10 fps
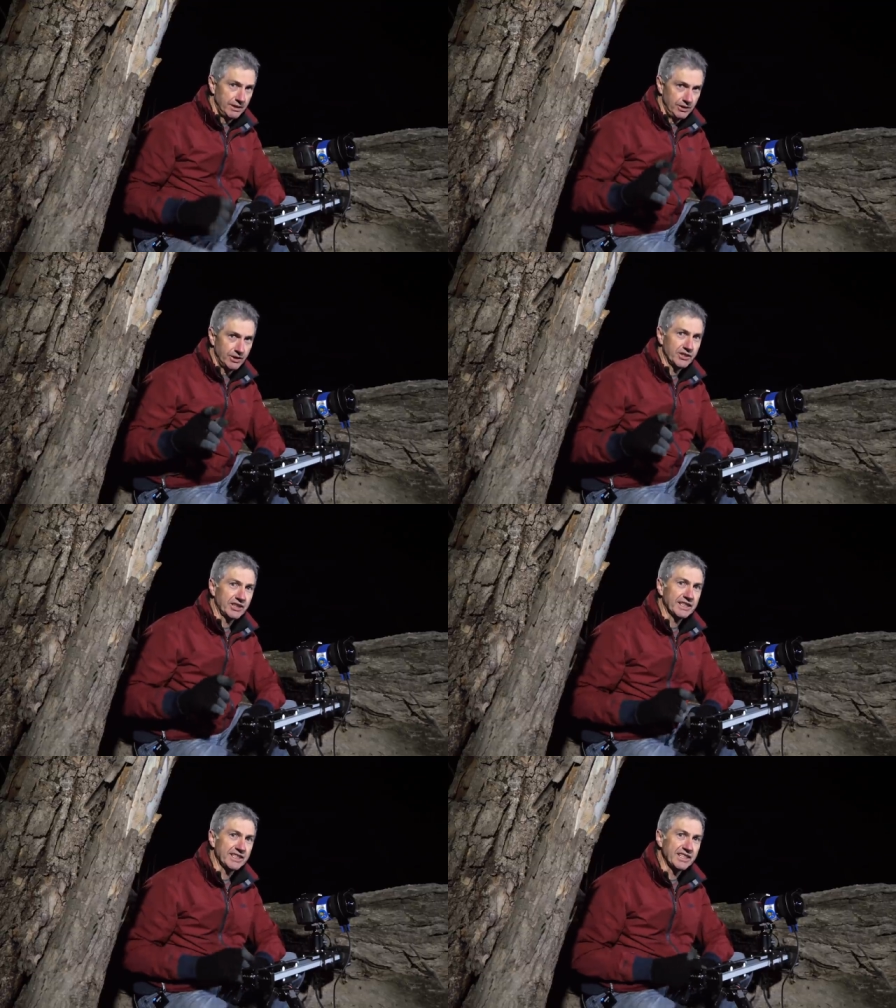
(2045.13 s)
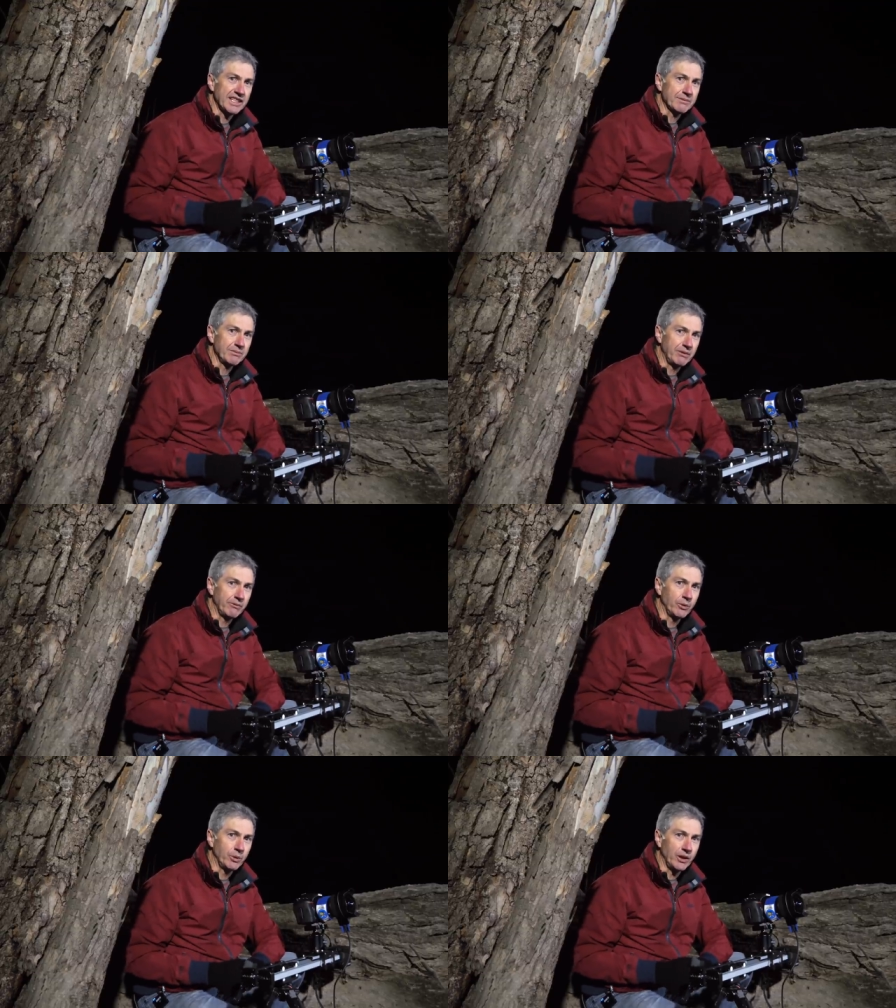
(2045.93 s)
You guys are going to see it
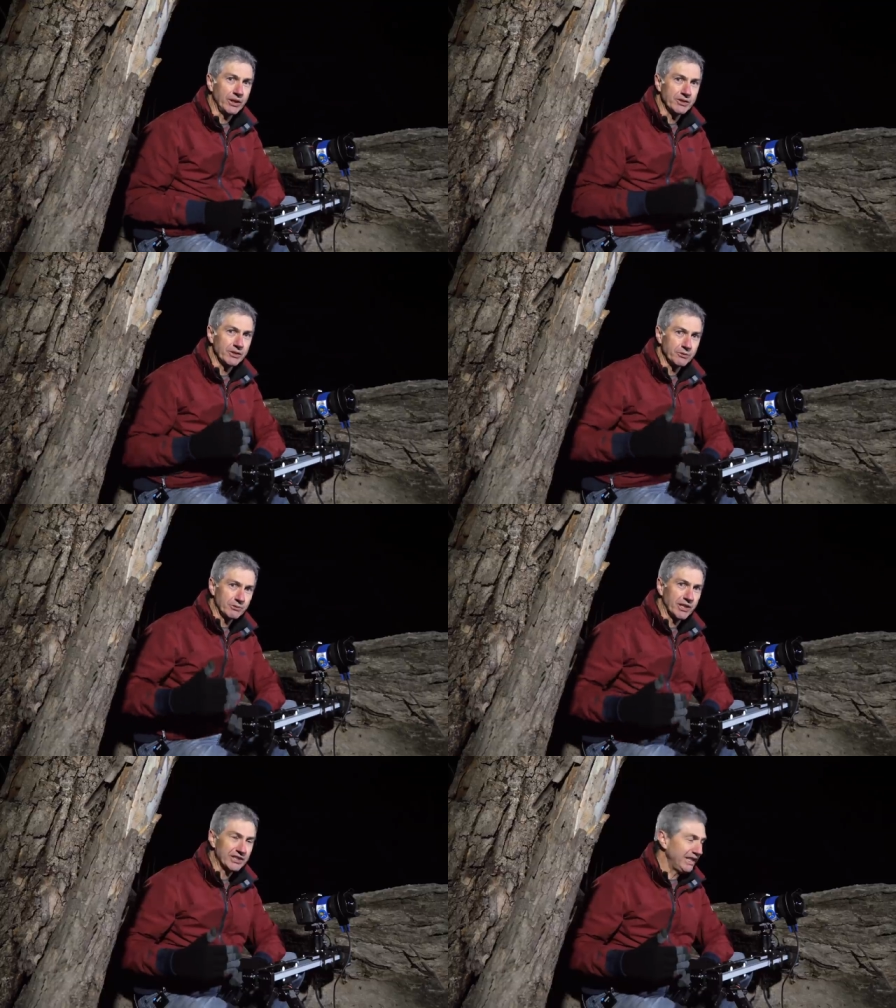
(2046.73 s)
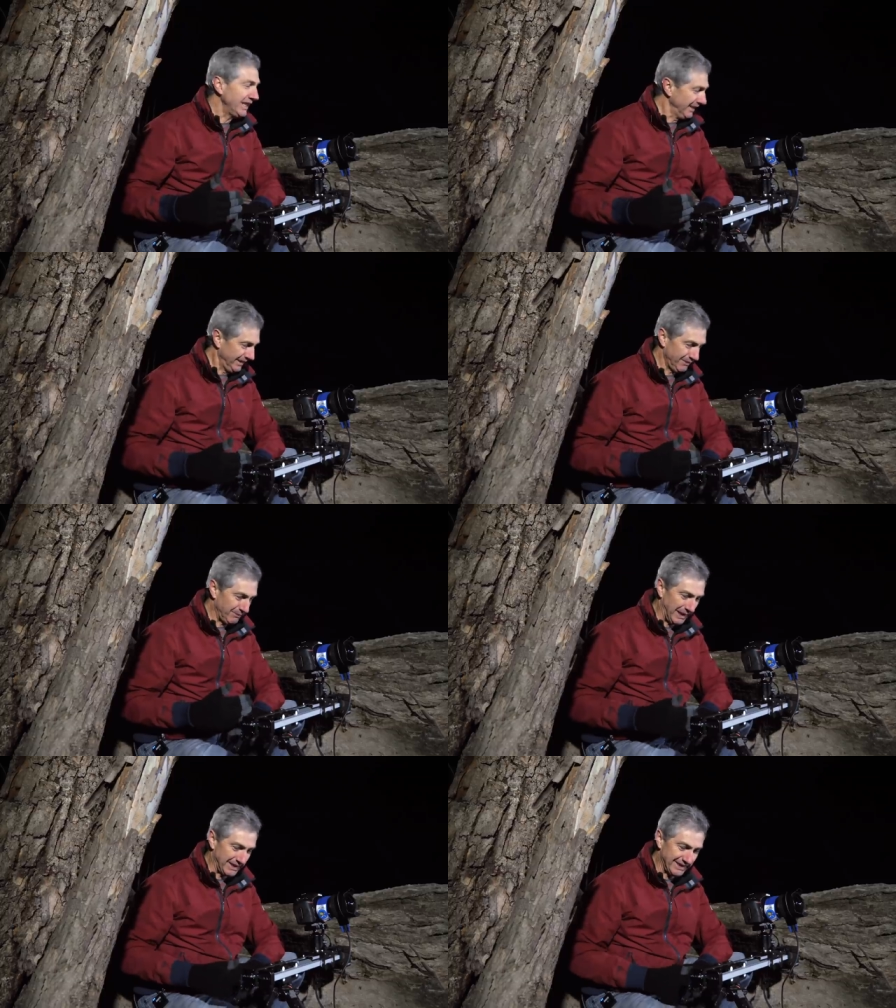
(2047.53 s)
before I do right here,
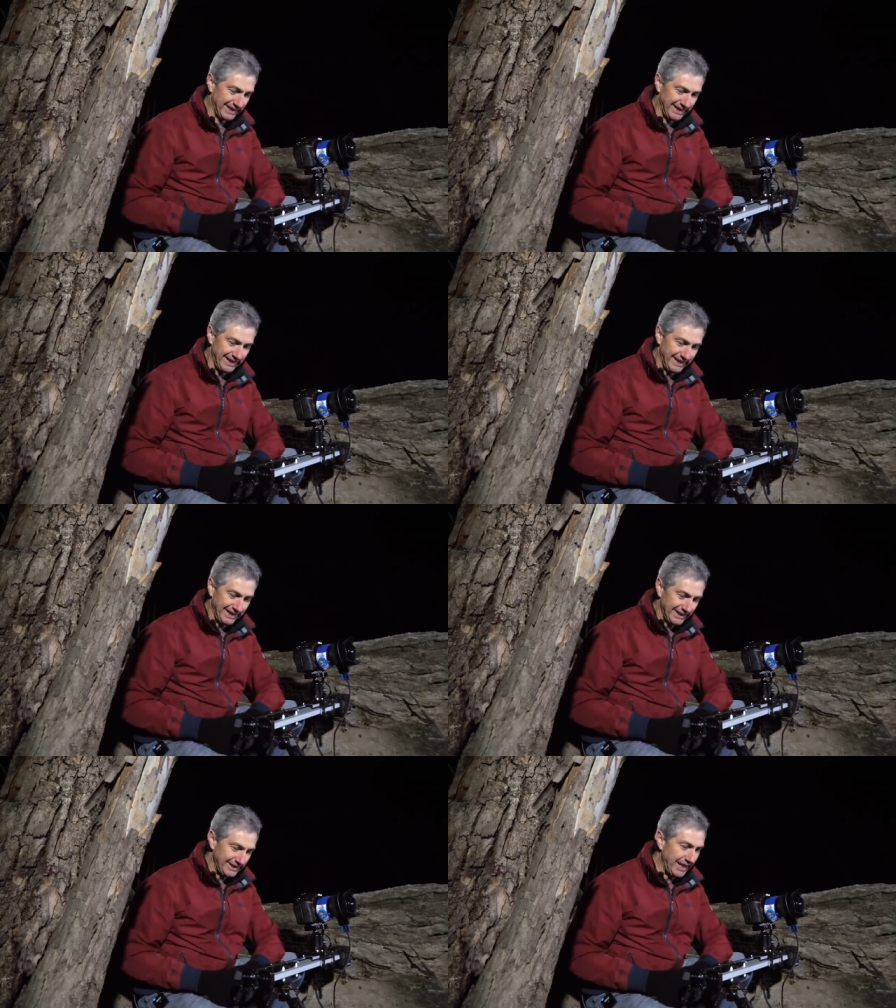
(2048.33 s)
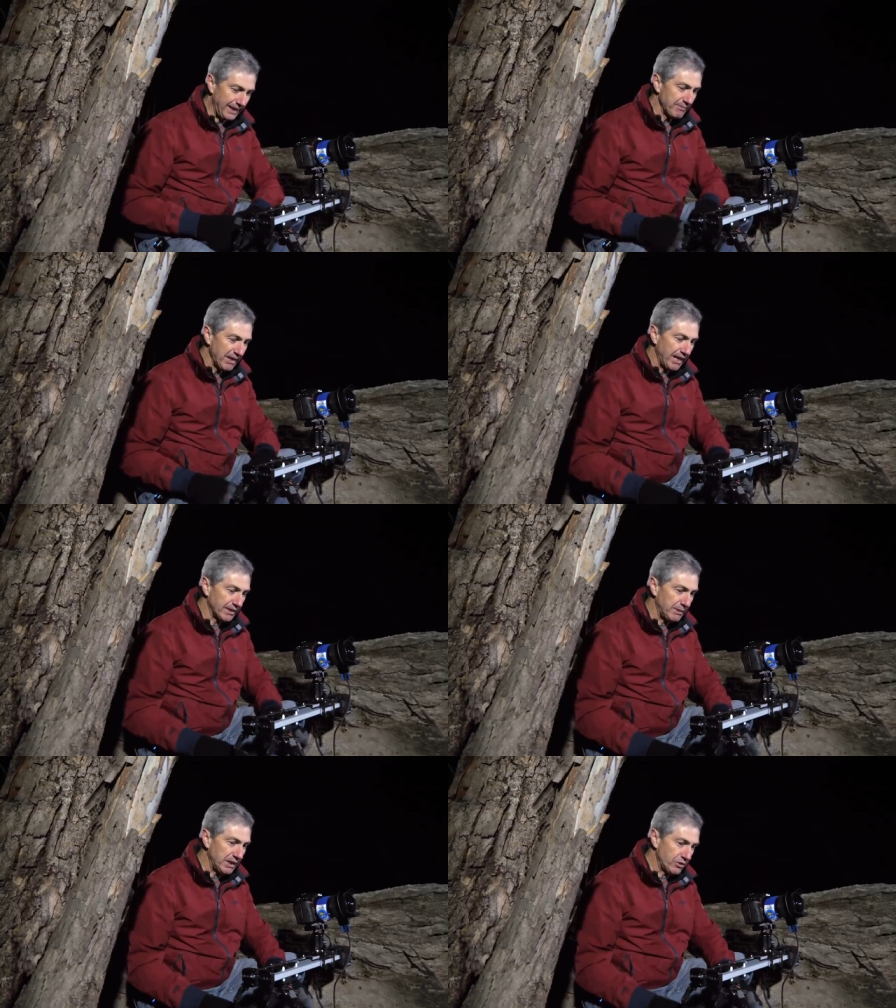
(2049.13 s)
but uh, yeah, and
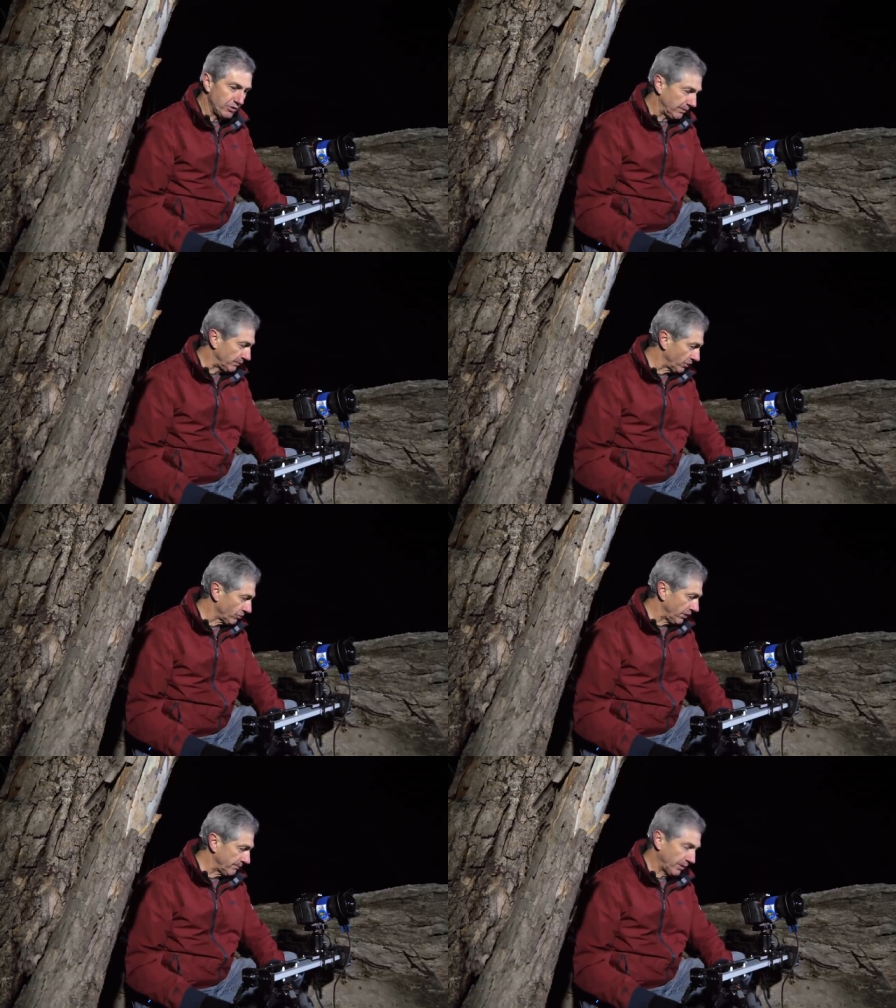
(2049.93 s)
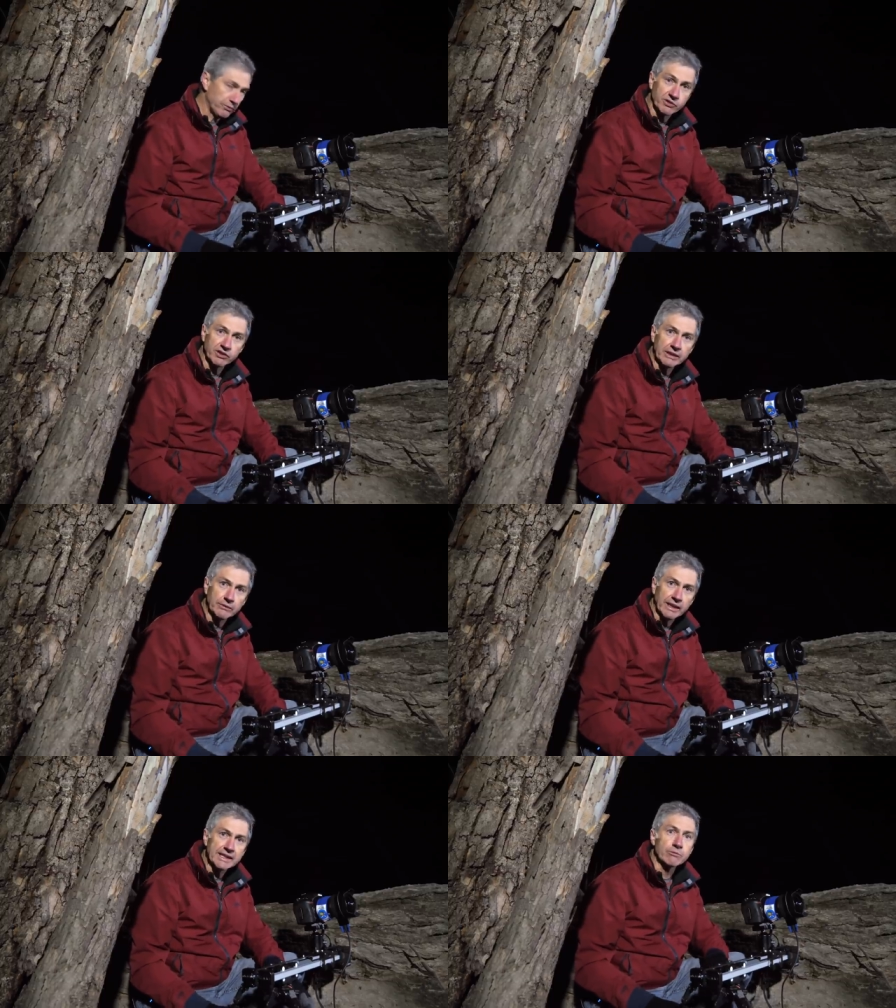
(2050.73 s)
I made sure that my tripod was
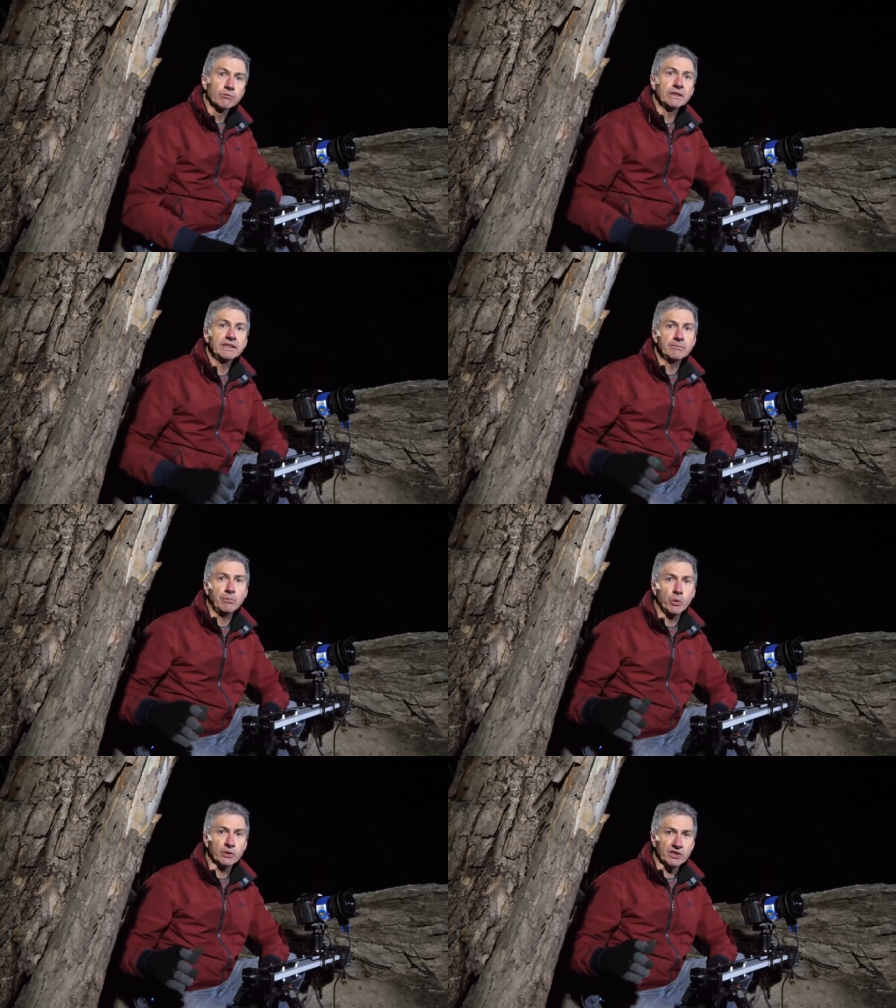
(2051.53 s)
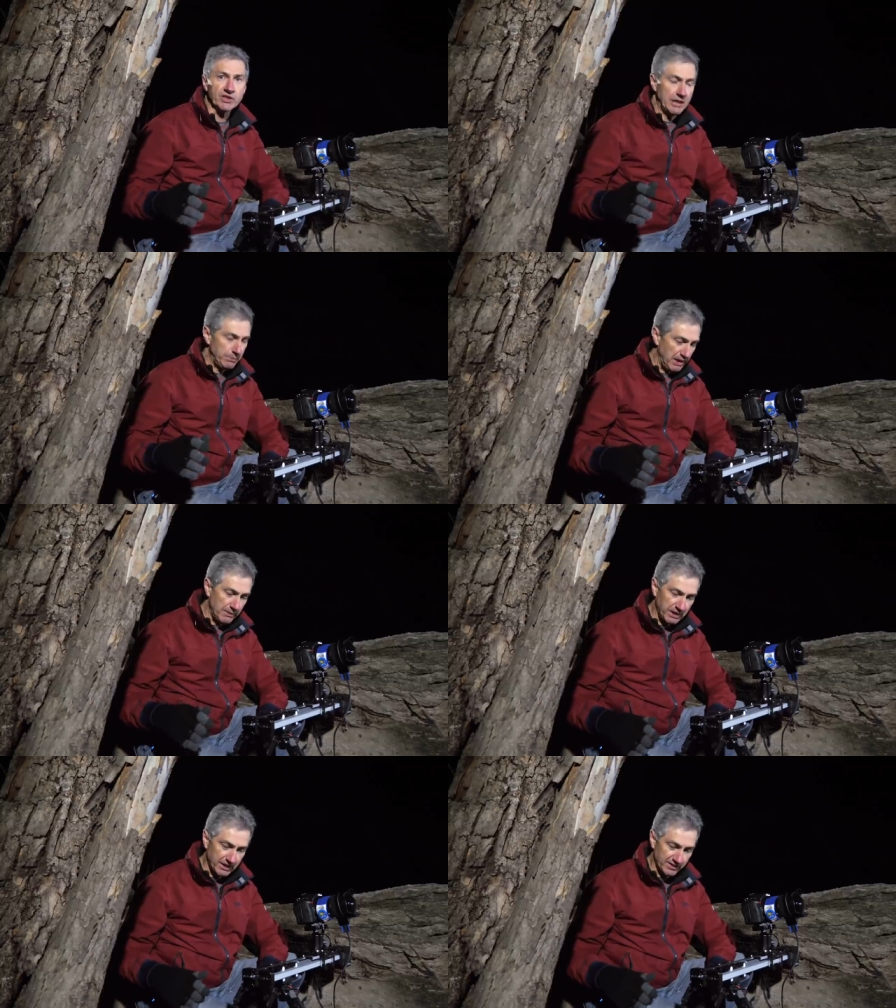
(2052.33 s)
level. That's a really important step here
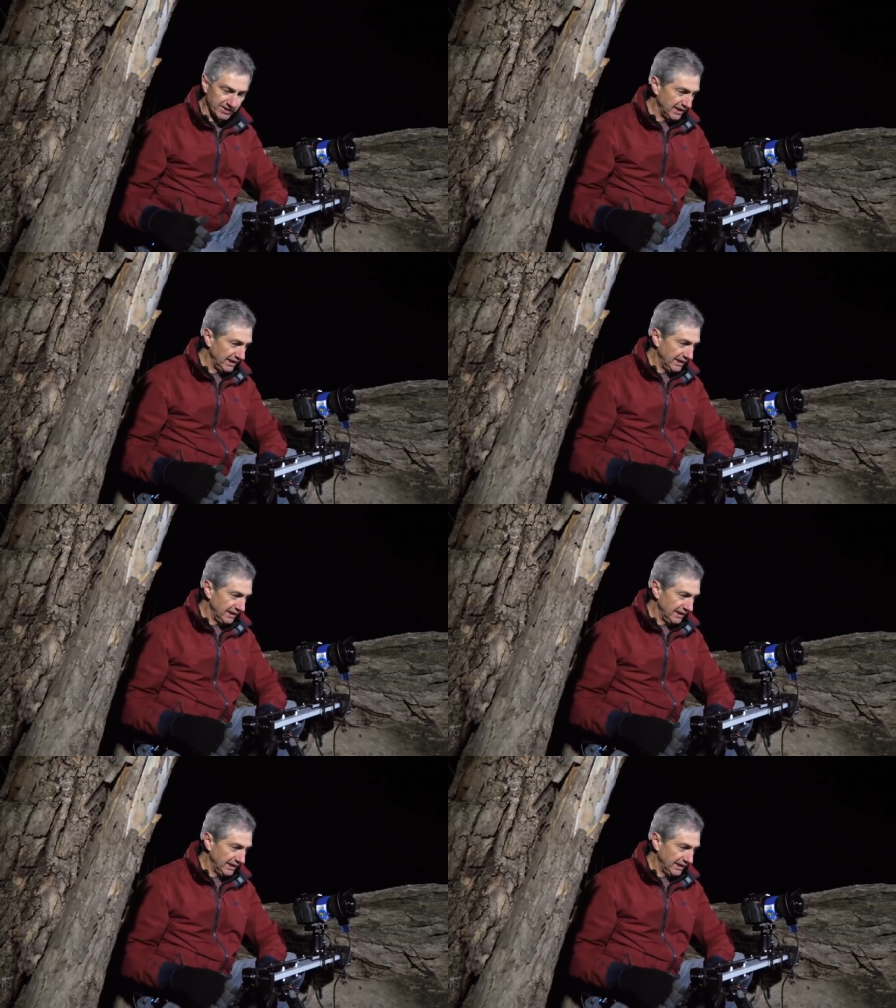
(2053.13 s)
because